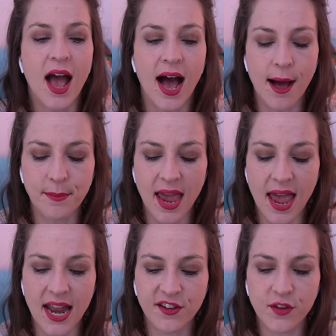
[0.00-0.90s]
And
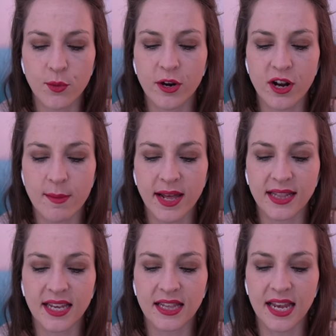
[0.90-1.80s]
if you're wondering about
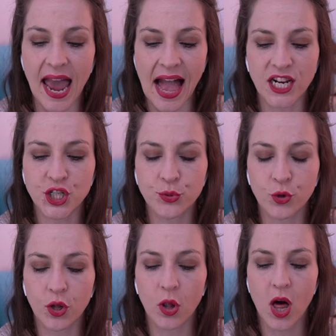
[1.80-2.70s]
the
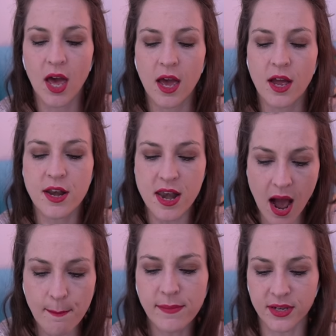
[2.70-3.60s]
actual
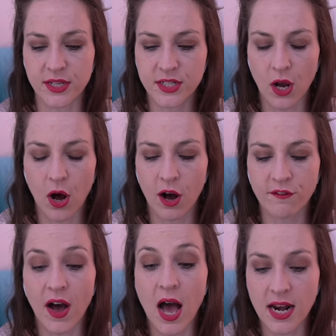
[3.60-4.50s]
numbers
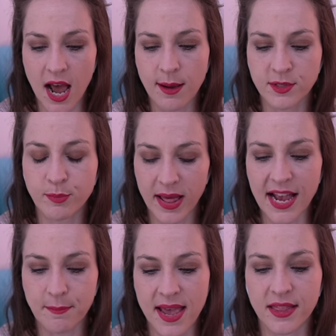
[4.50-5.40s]
of unarmed
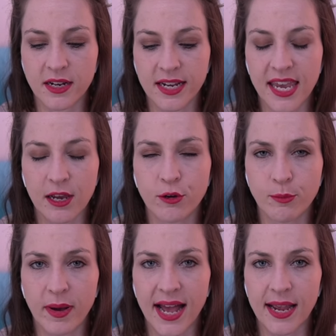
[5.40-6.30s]
black men that are
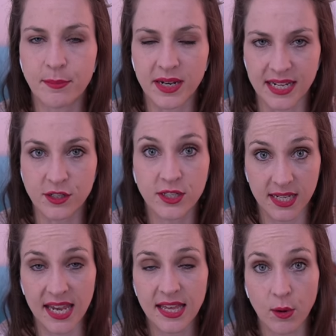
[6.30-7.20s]
killed by police, because
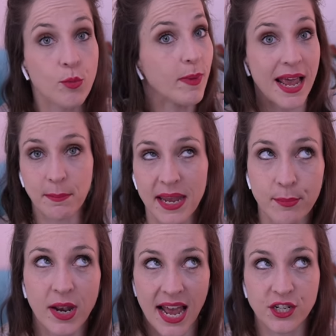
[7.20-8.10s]
the key, or black
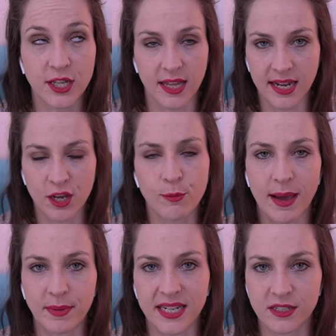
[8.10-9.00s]
people actually that are killed
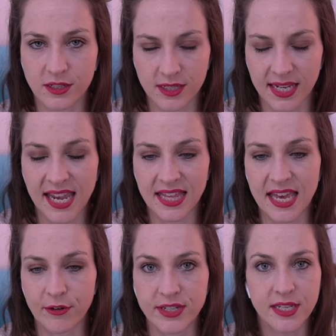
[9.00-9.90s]
by police, because the key
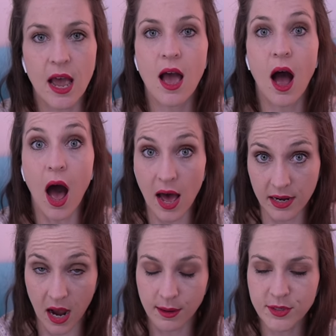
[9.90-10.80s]
there is
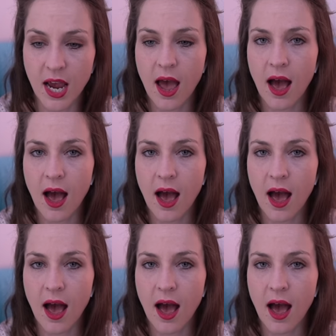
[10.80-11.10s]
unarmed.